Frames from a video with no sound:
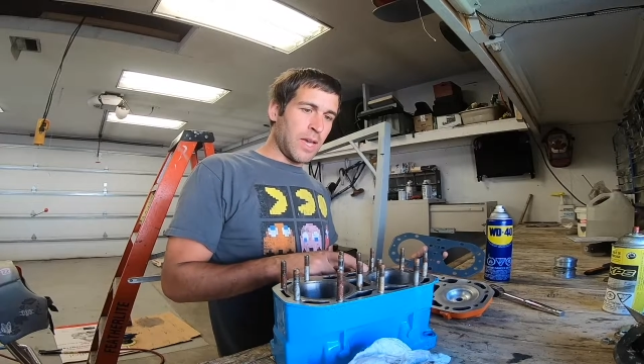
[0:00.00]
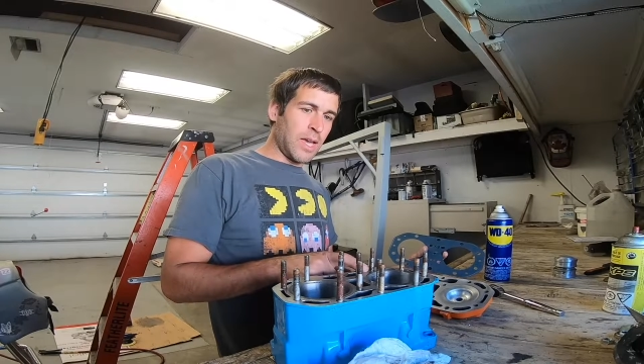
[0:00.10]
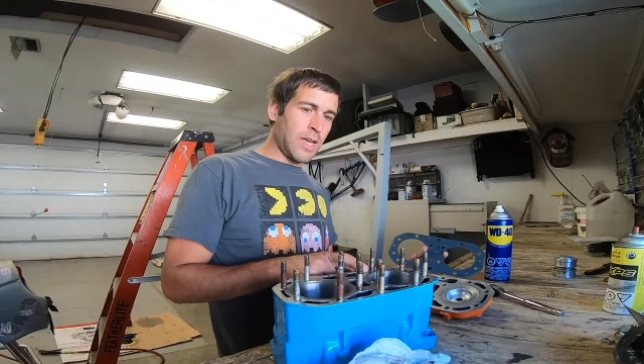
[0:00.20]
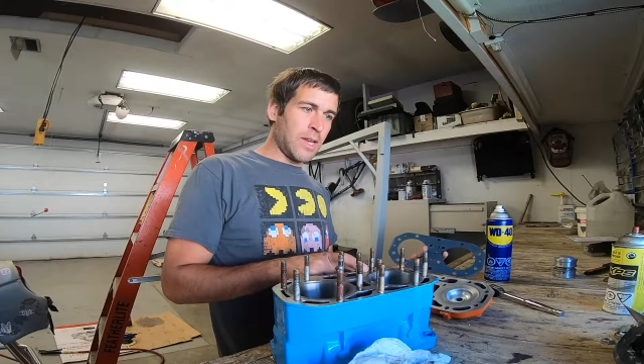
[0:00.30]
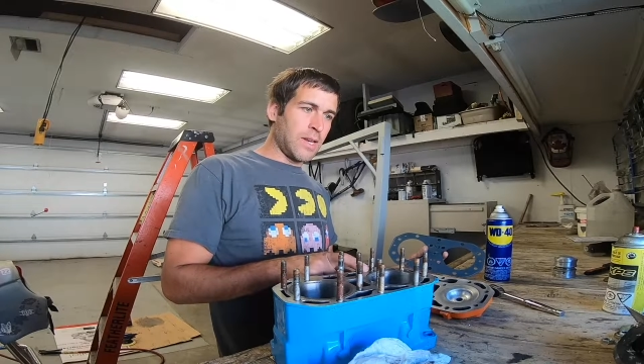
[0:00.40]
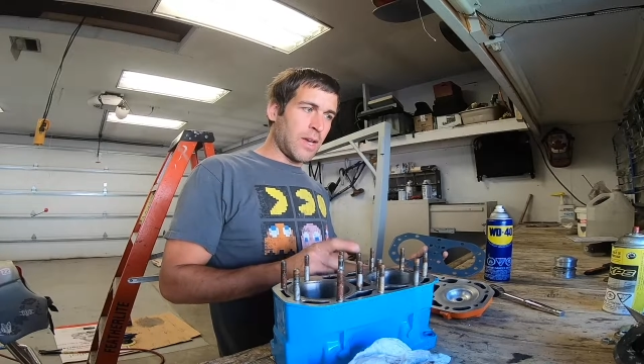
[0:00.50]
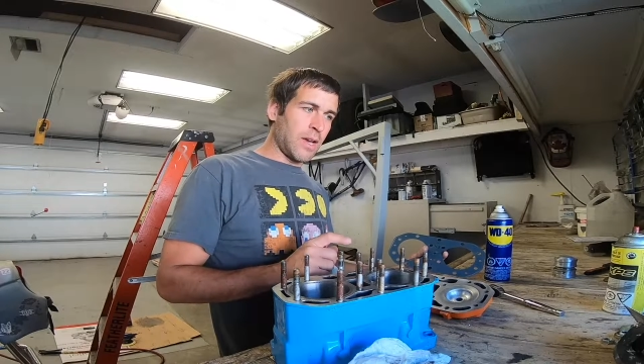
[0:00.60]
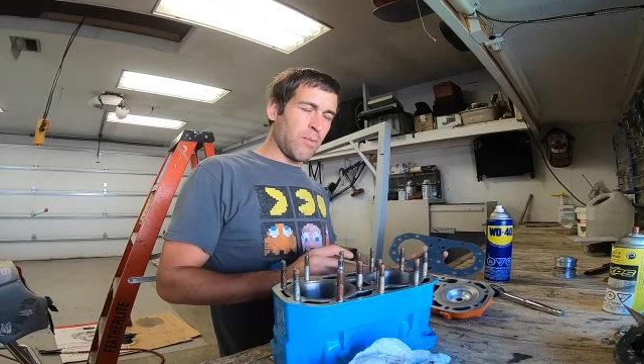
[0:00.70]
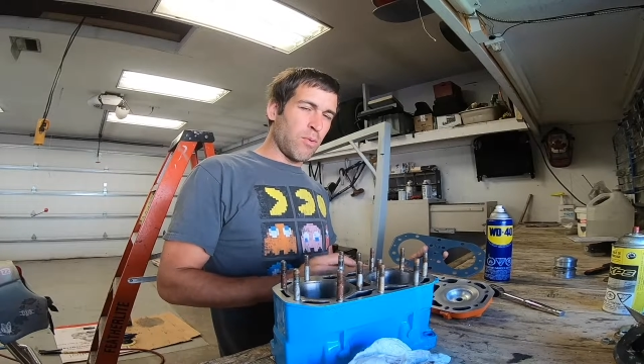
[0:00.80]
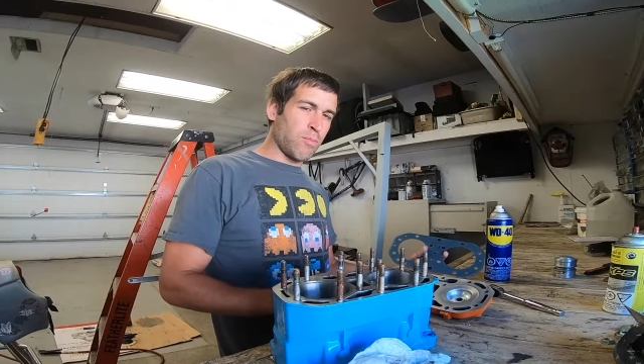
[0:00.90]
and
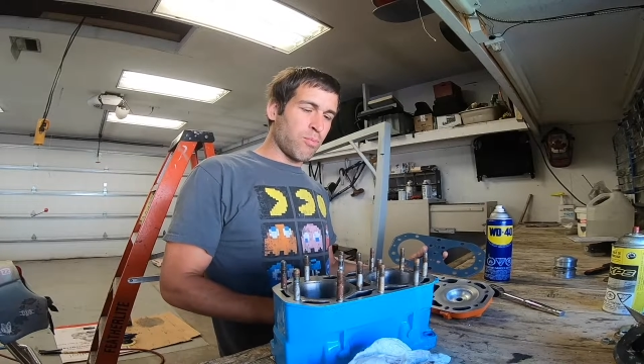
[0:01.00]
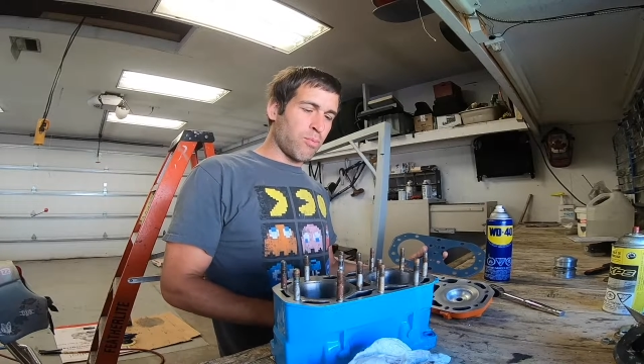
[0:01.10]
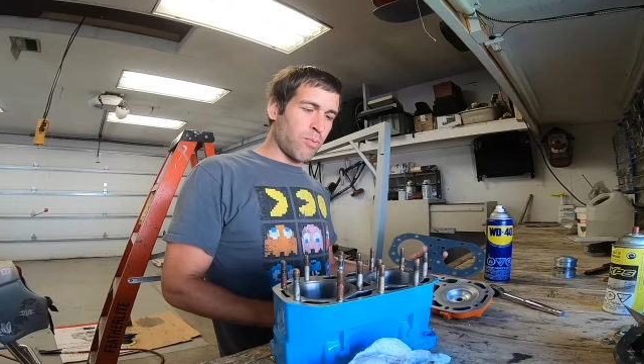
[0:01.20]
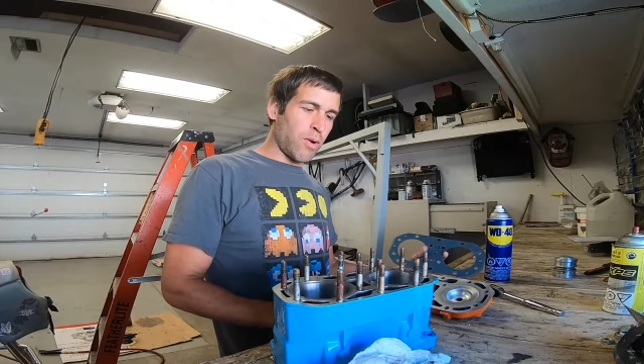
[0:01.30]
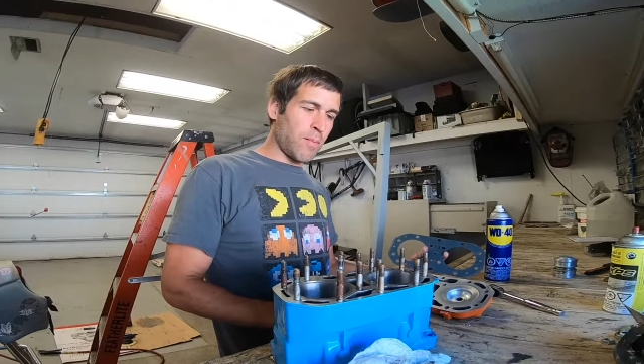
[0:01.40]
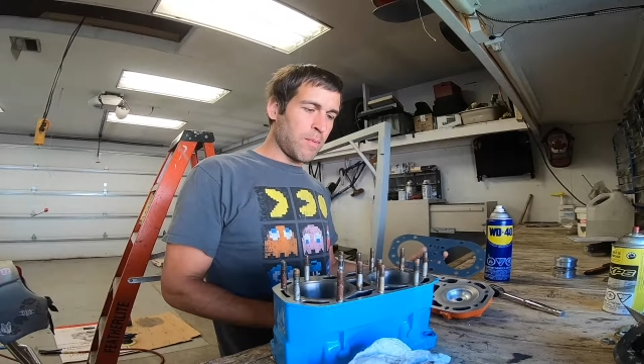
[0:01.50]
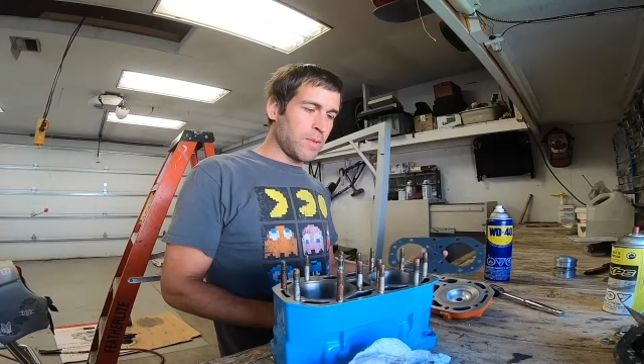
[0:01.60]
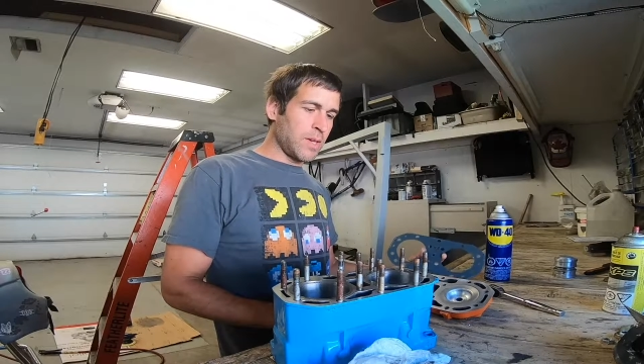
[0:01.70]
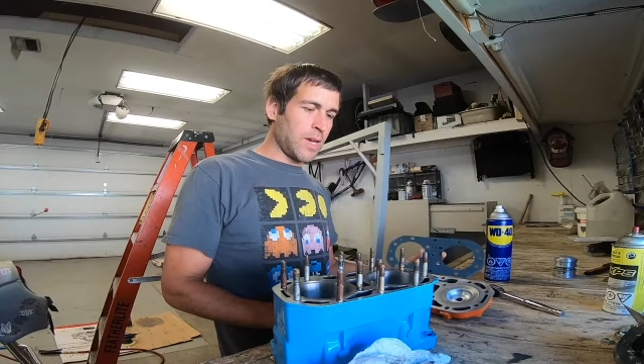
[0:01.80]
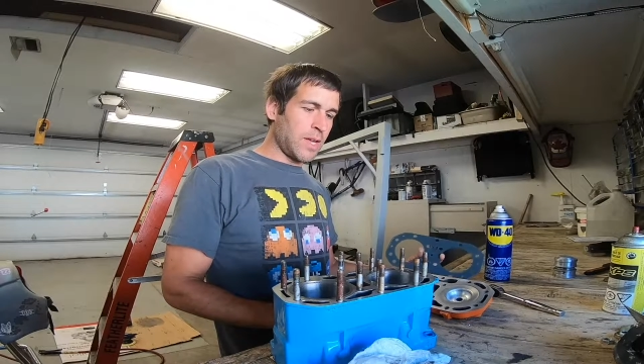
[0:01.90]
I will
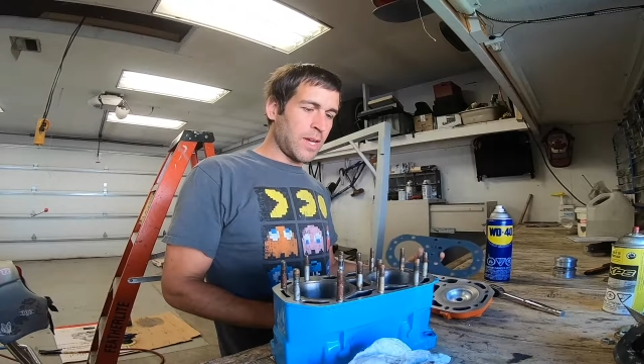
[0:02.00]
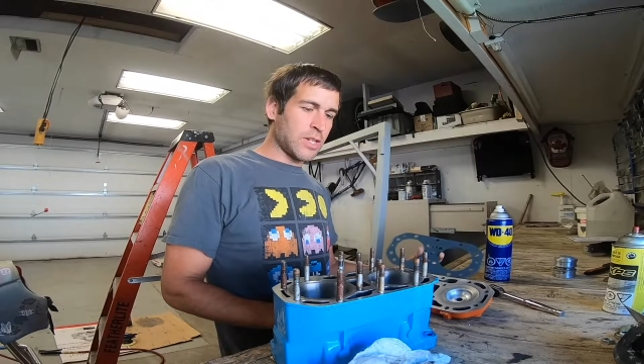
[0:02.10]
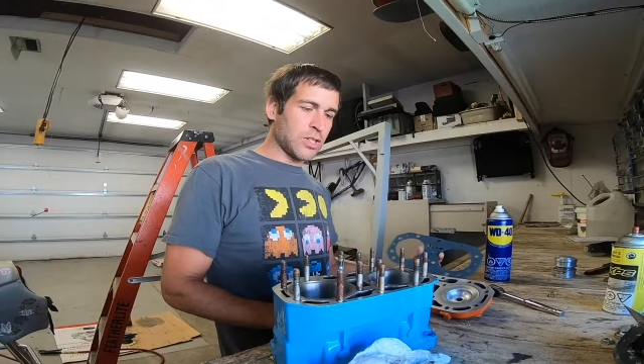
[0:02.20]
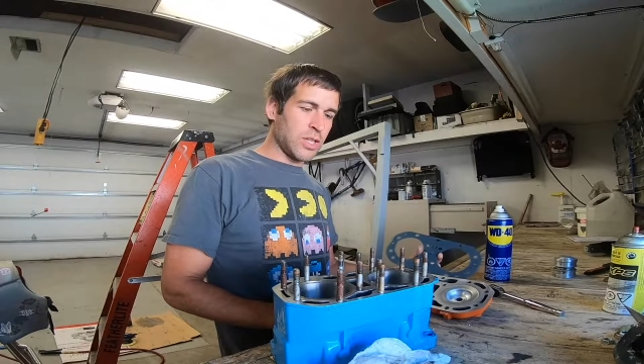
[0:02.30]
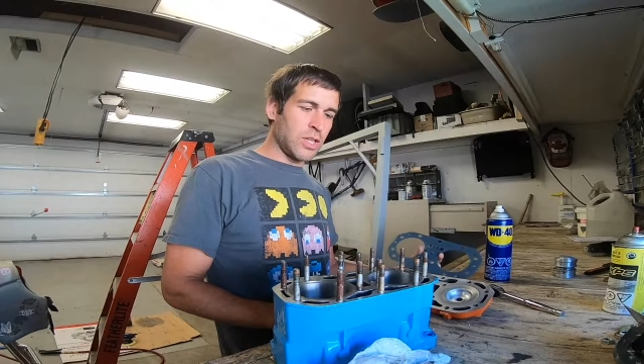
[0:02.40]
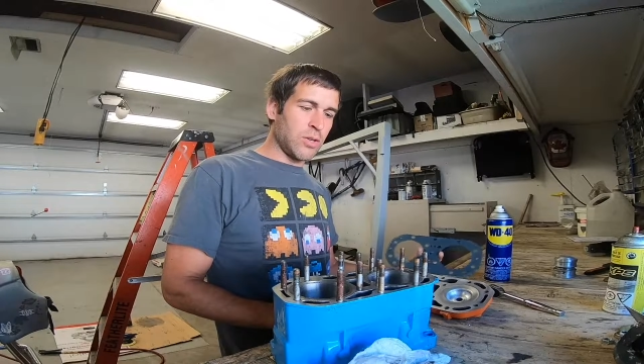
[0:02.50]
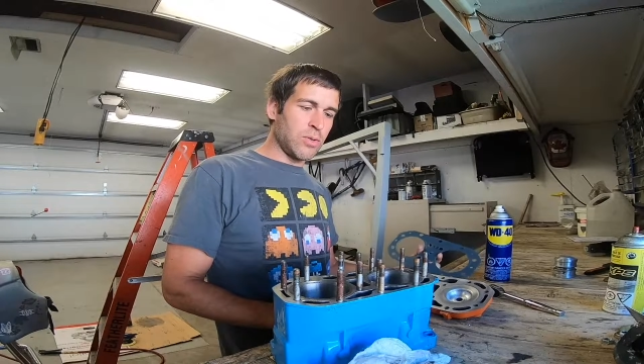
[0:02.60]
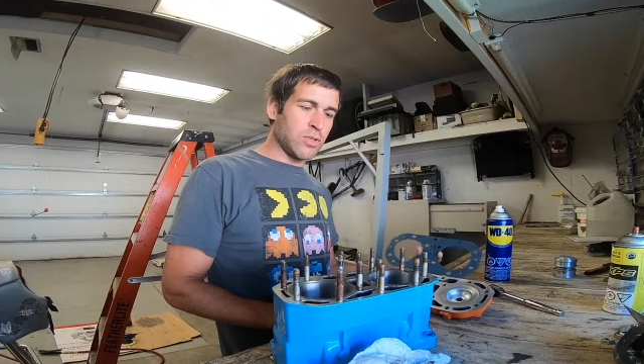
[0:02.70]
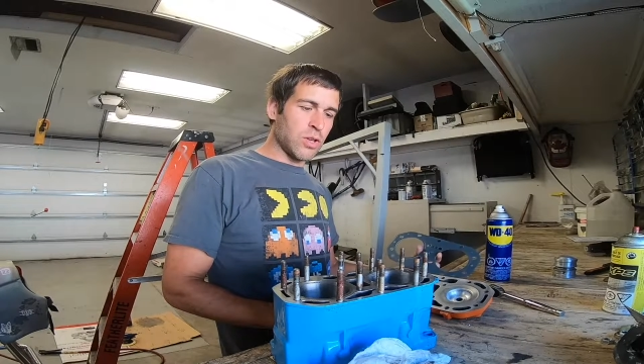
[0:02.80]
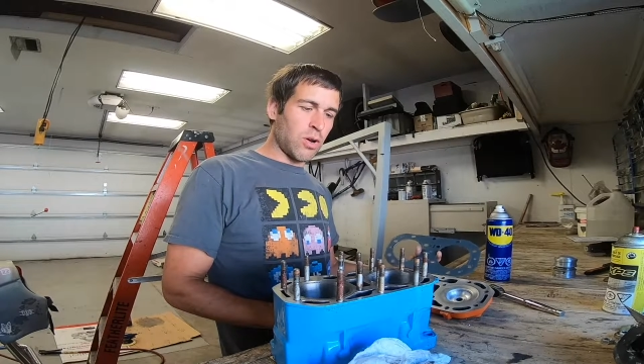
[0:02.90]
probably not actually
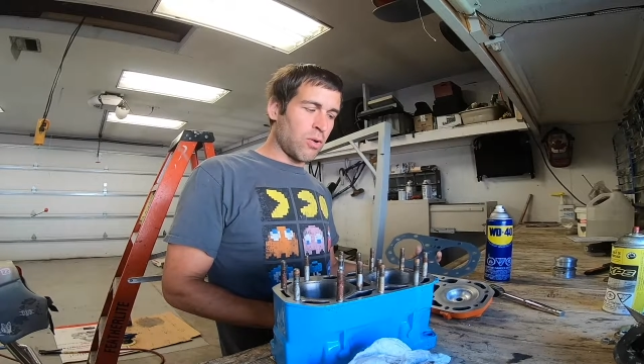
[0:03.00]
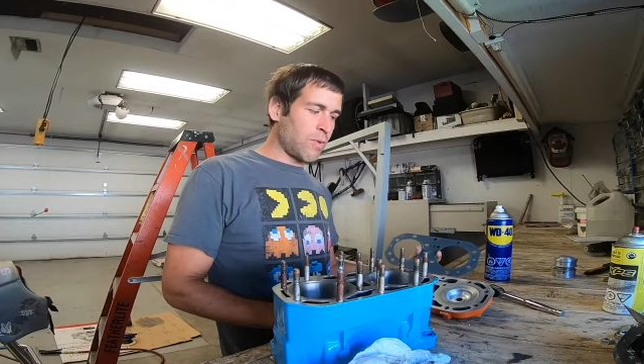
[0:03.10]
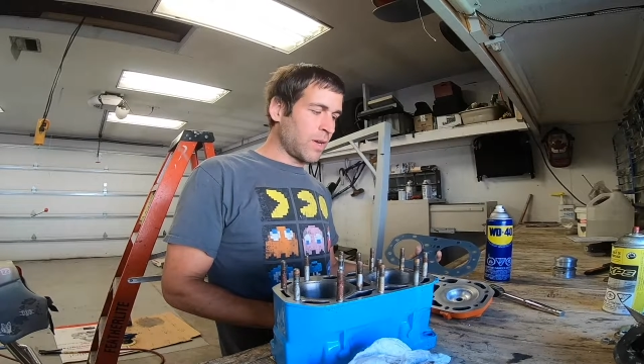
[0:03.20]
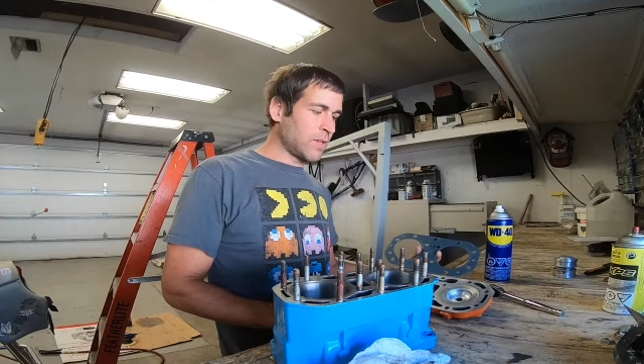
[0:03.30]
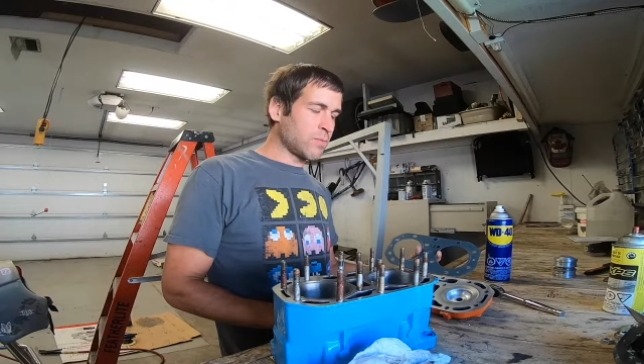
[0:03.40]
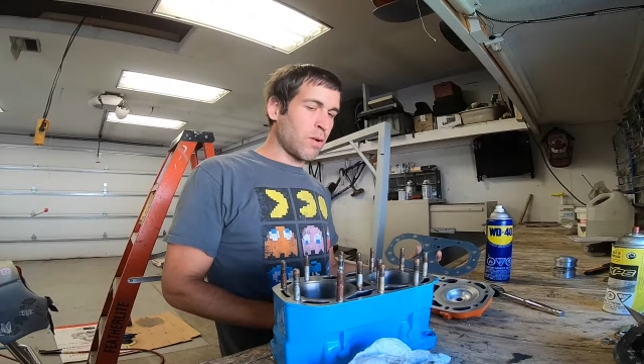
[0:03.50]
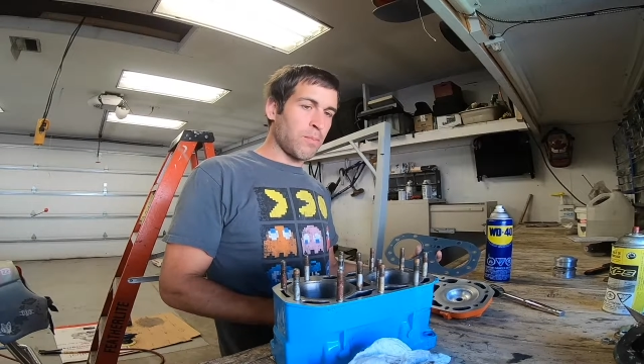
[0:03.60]
use O-rings.